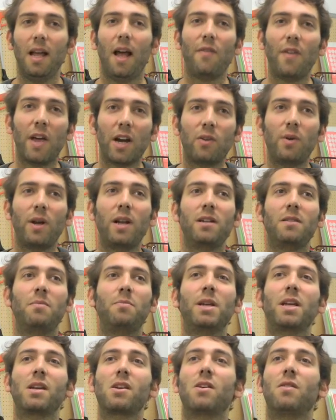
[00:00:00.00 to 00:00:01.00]
And that created a
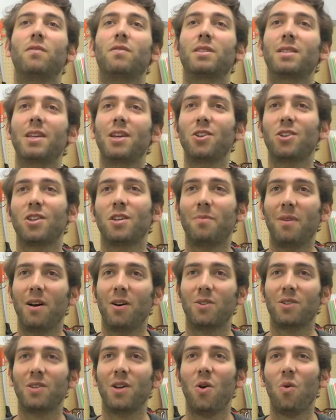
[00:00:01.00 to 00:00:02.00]
bigger conversation
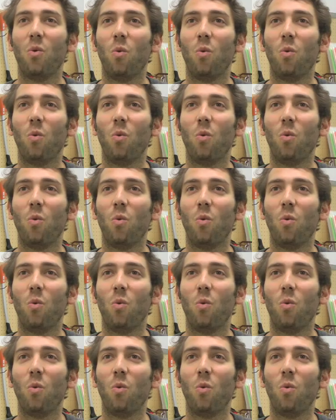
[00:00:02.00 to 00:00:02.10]
about,